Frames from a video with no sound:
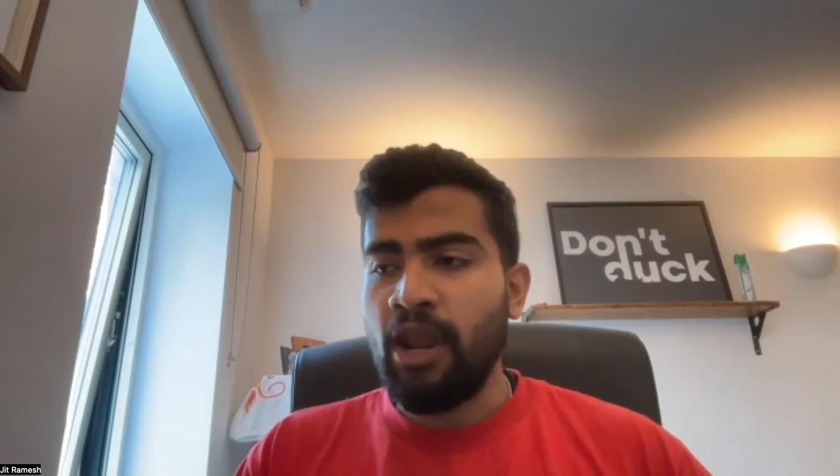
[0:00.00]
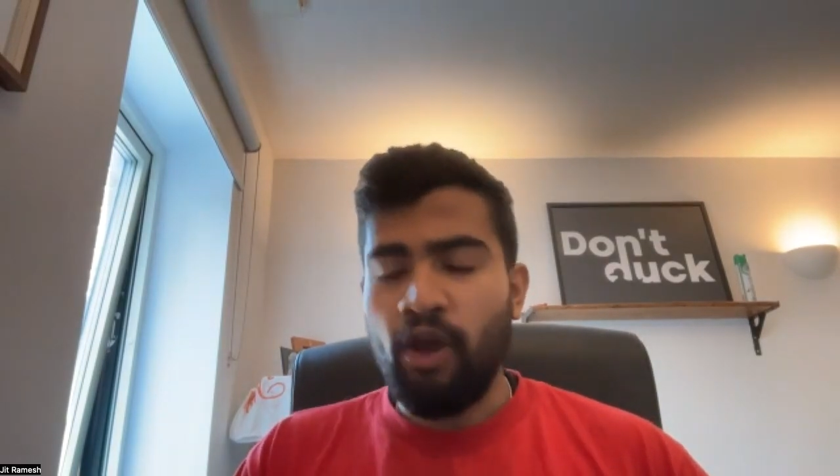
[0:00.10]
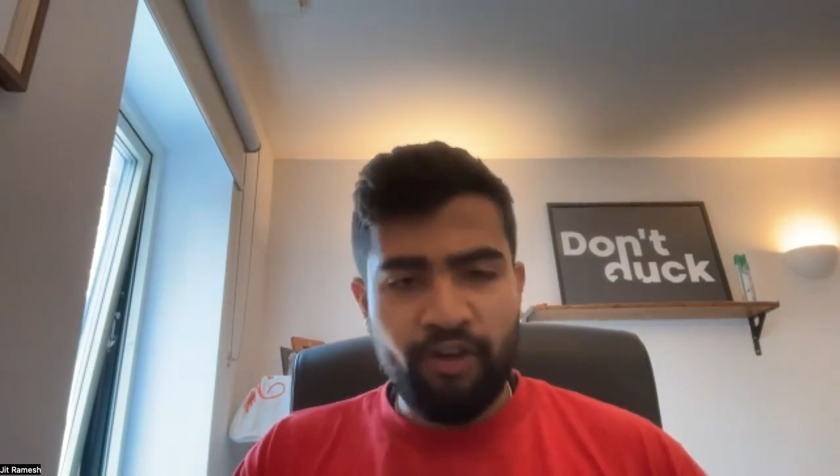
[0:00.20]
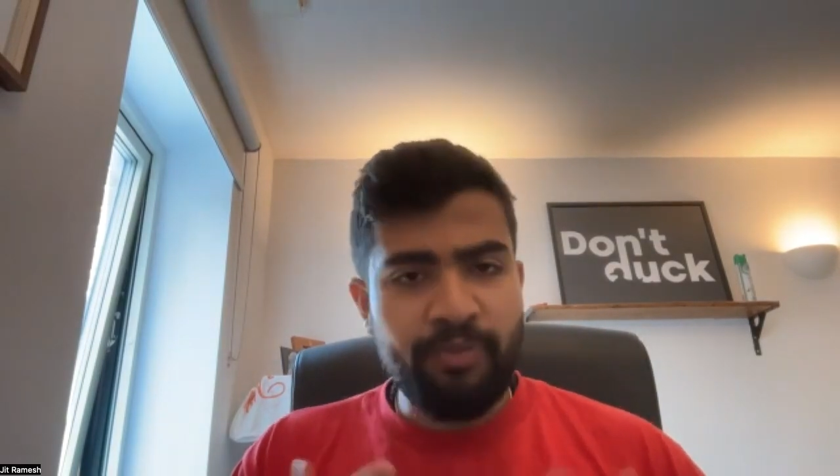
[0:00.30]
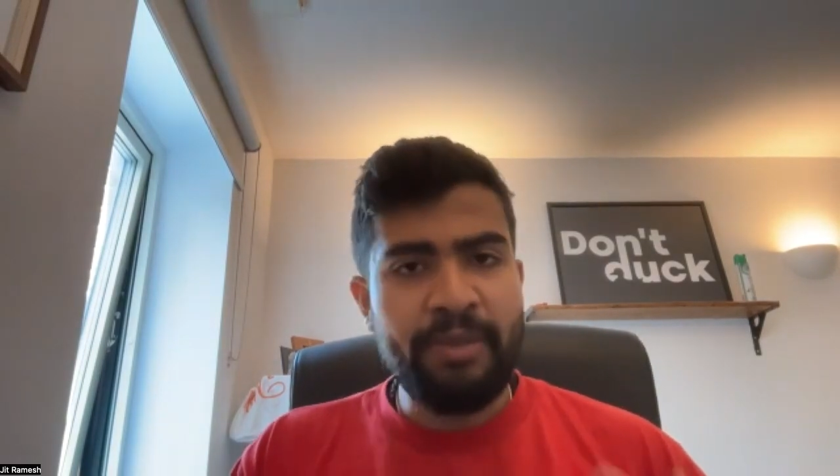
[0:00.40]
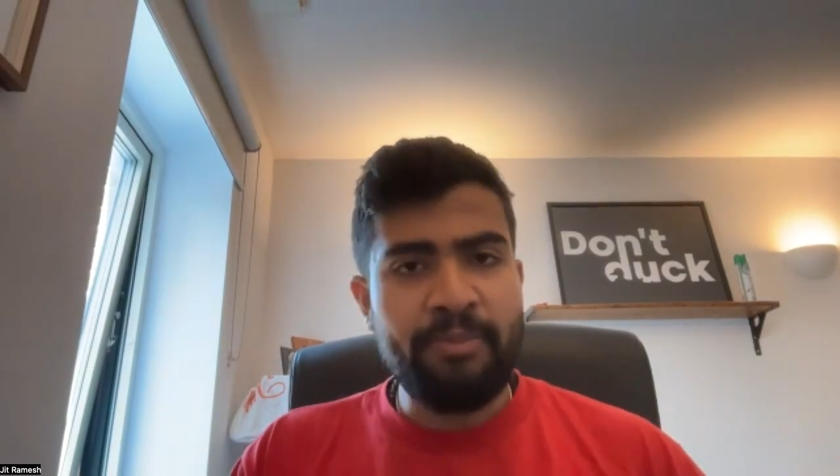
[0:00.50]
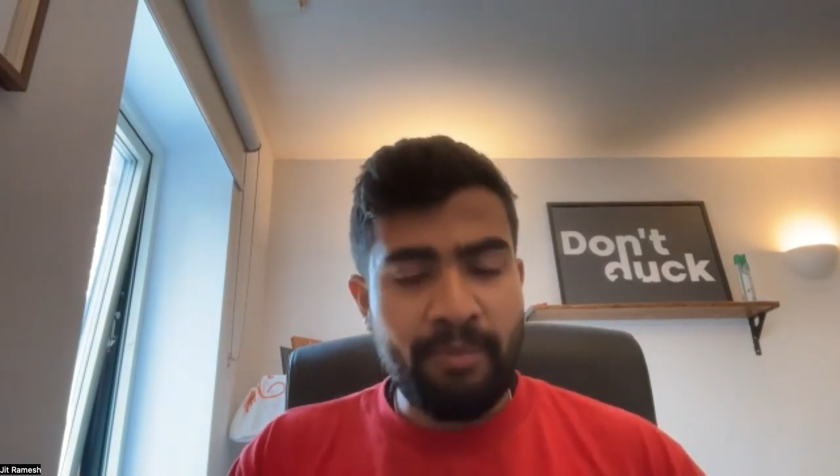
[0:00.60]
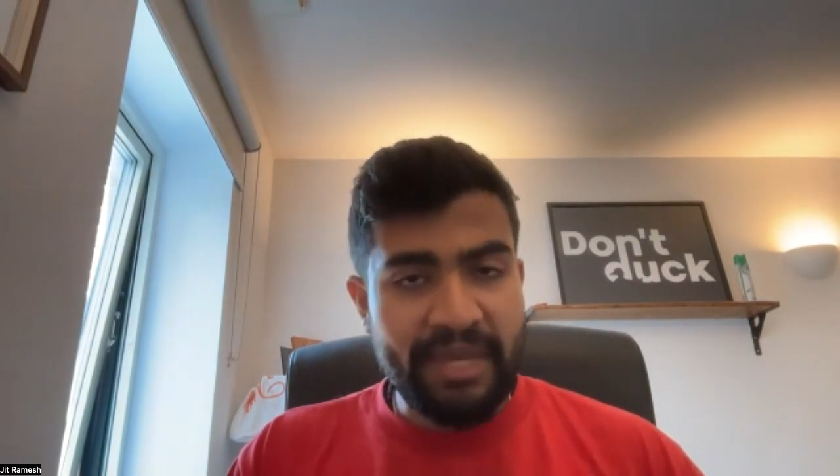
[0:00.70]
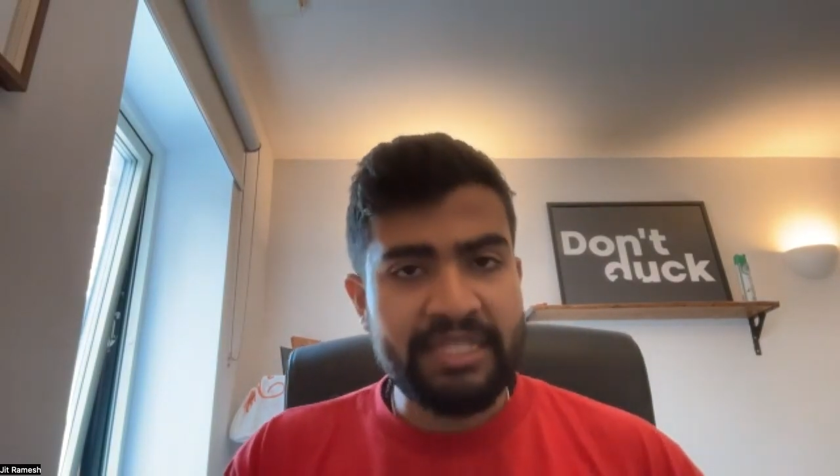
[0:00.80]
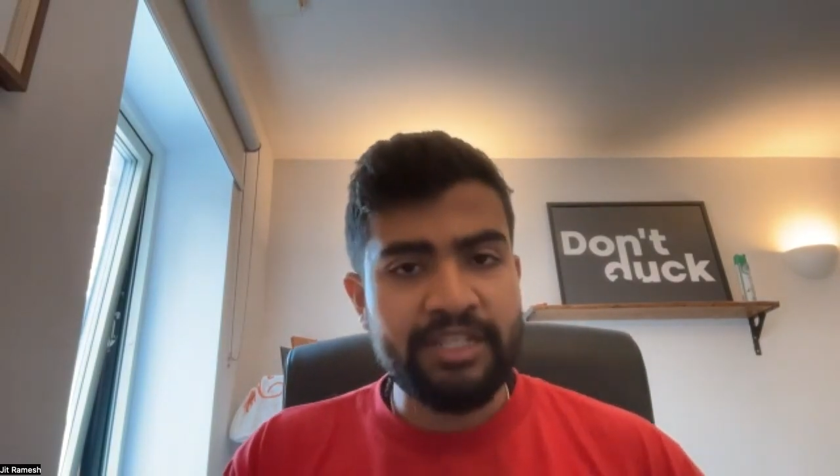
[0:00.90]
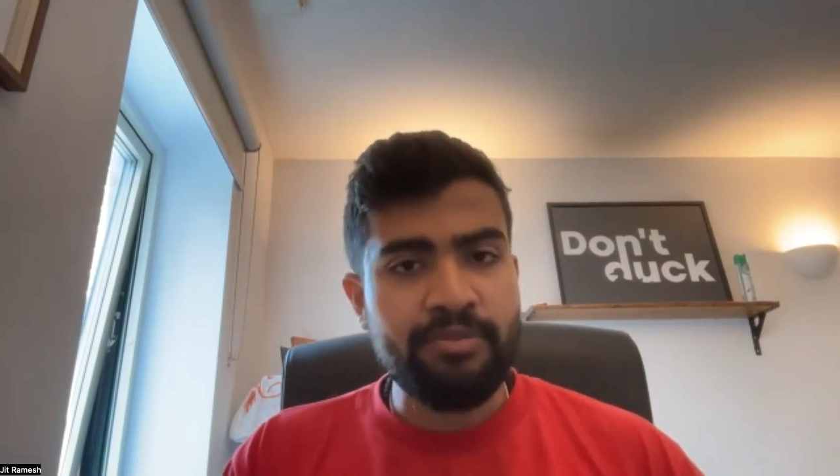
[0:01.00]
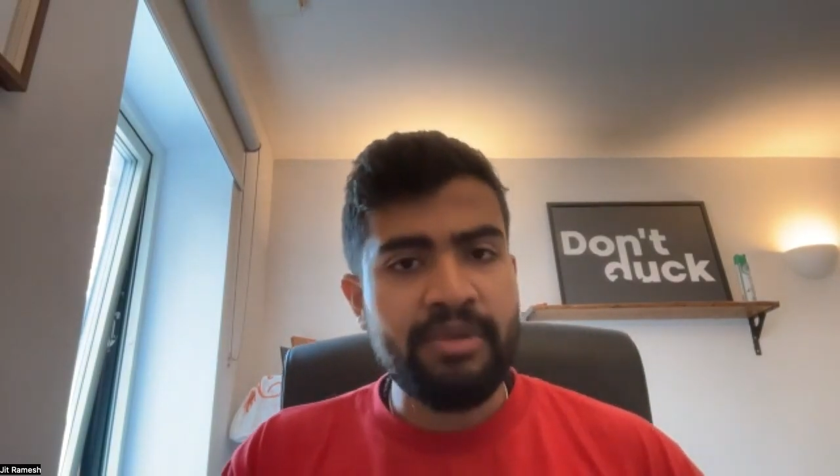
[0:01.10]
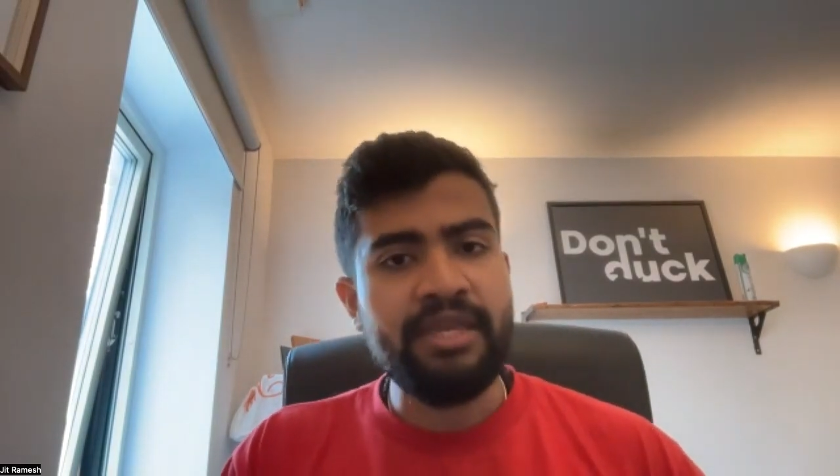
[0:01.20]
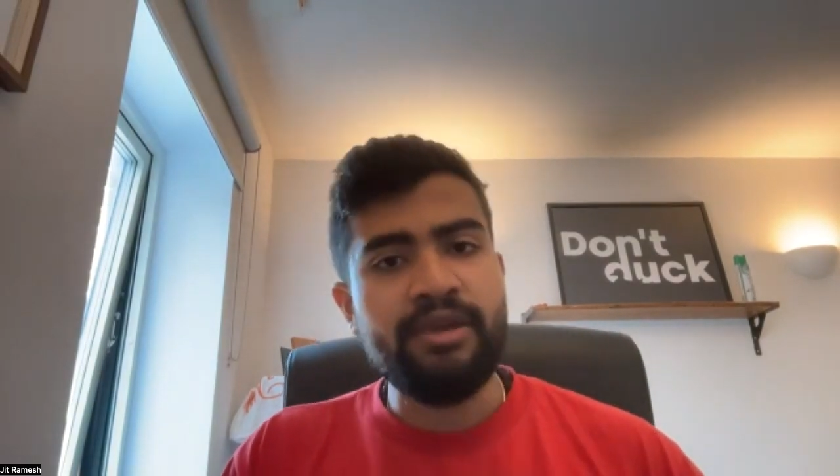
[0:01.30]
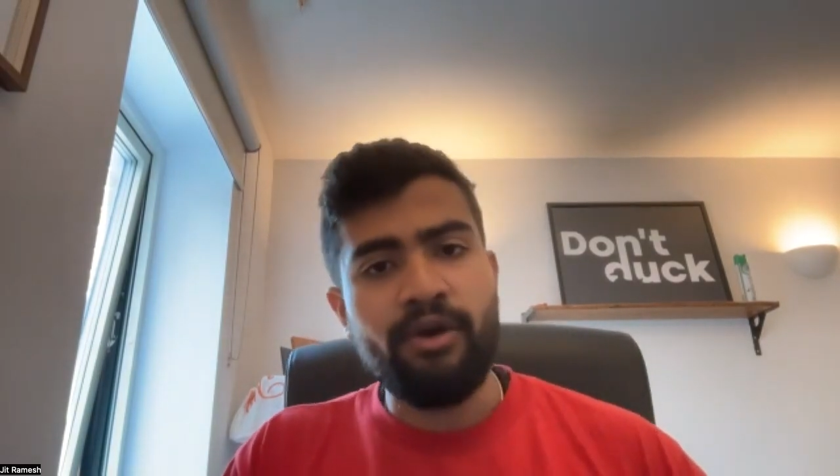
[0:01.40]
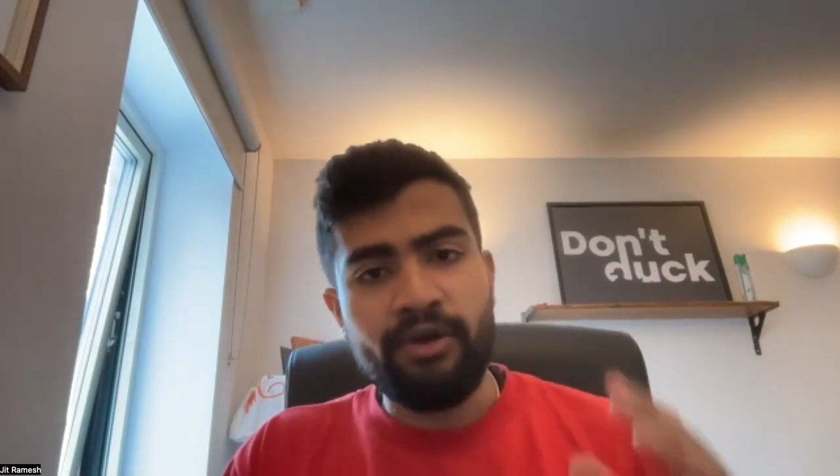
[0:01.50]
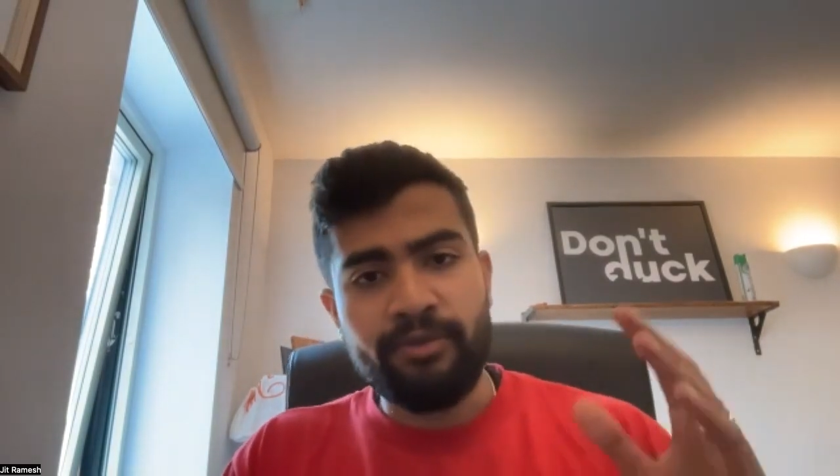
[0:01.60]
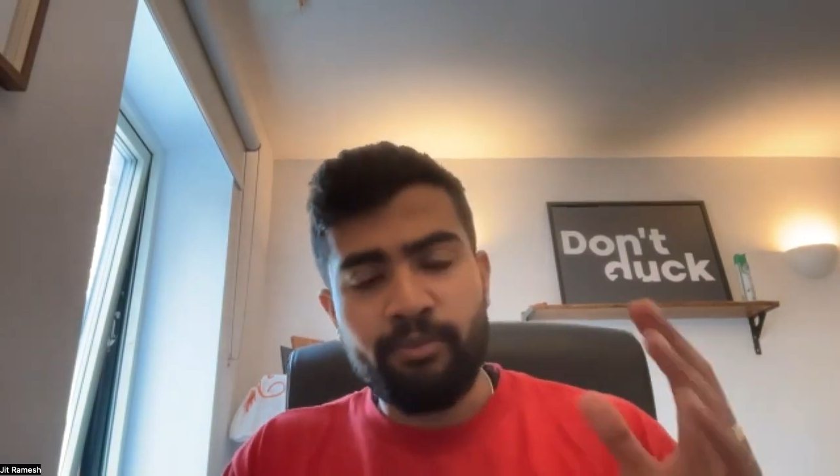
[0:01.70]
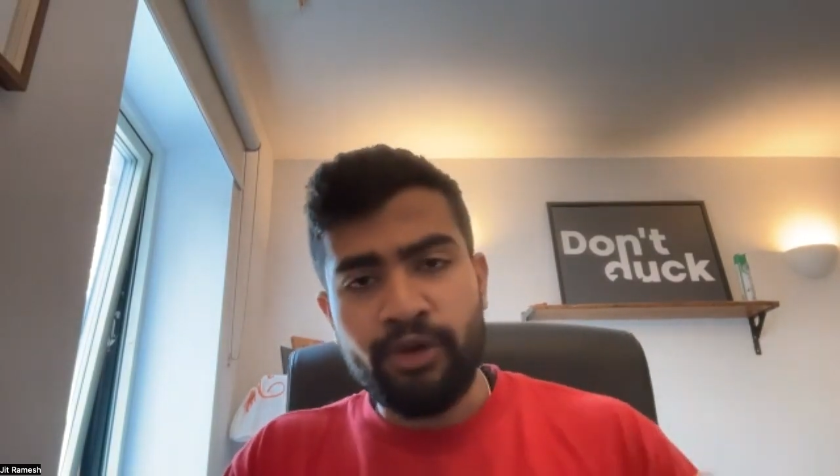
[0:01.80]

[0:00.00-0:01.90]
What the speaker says: lot of people message me or